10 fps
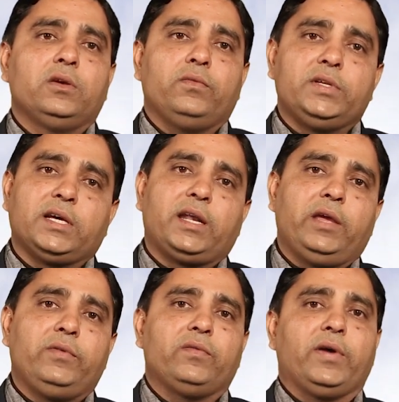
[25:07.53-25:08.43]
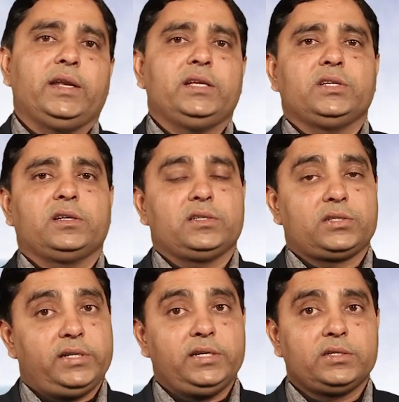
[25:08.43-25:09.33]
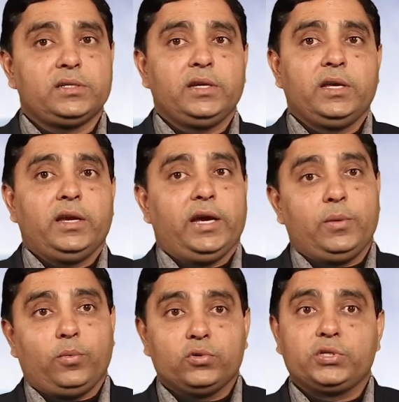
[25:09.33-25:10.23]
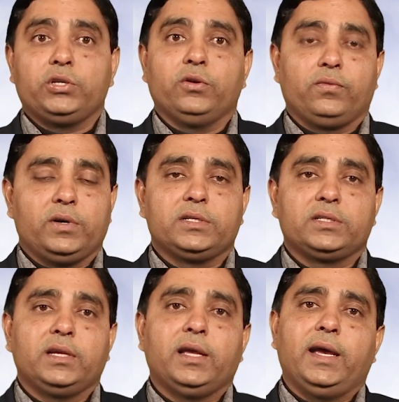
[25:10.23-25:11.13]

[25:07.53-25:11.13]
which are having financial constraints and positive funds,